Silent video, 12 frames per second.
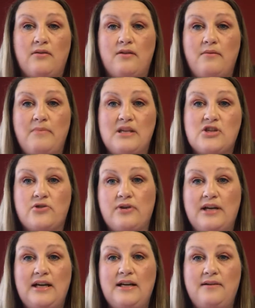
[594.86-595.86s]
the
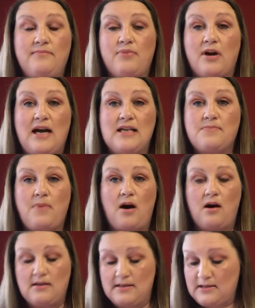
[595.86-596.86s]
mystery prize
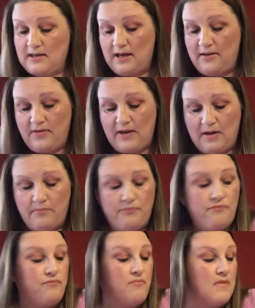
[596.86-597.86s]
box kind of thing
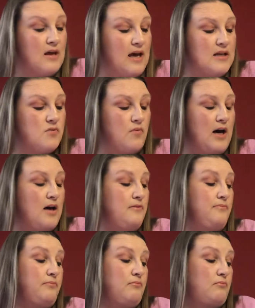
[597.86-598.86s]
as well.